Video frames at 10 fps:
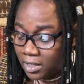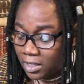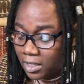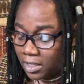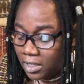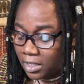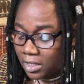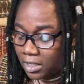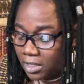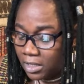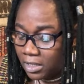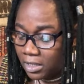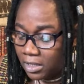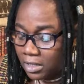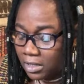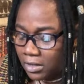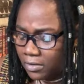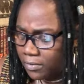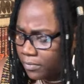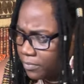
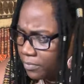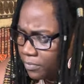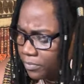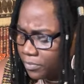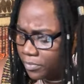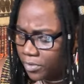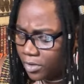Nothing is said.